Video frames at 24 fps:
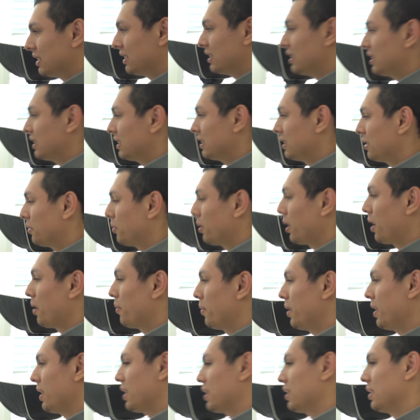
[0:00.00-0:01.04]
Uh, where do I
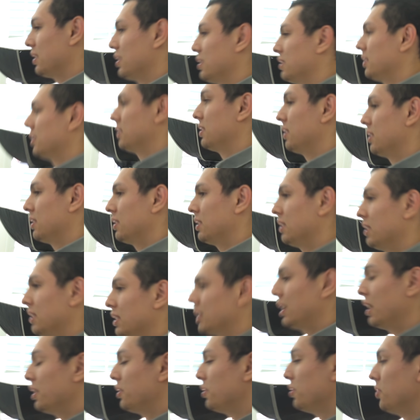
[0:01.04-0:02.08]
work? Yeah.
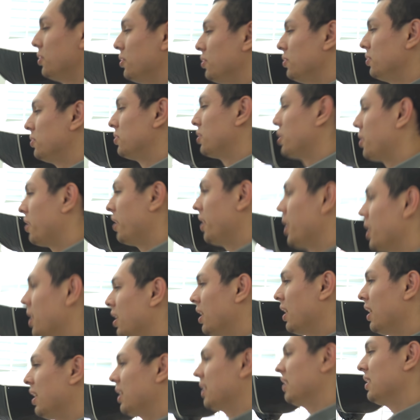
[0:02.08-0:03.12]
Uh, I do security
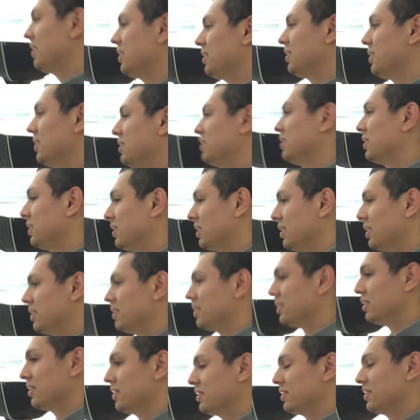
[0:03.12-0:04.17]
guard.
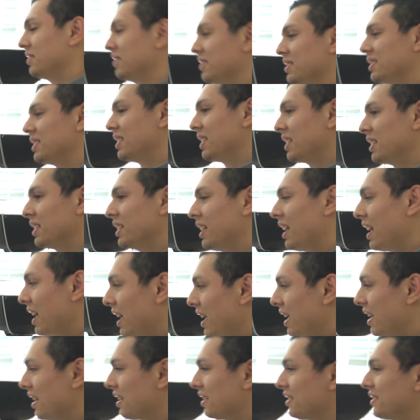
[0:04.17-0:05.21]
Nice. Um,
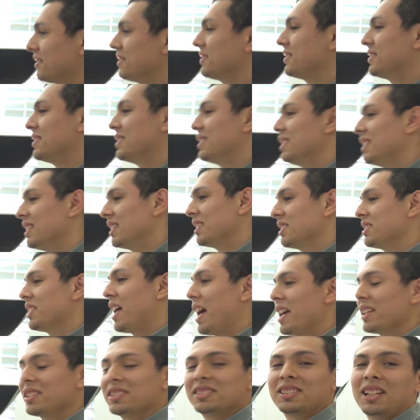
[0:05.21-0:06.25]
yeah. It's
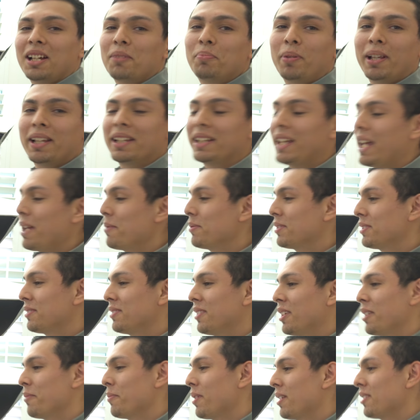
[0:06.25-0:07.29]
nice because I play games
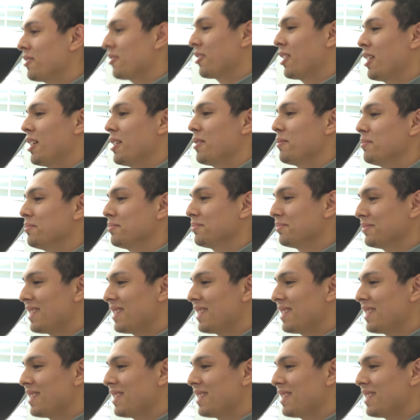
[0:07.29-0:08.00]
during my job.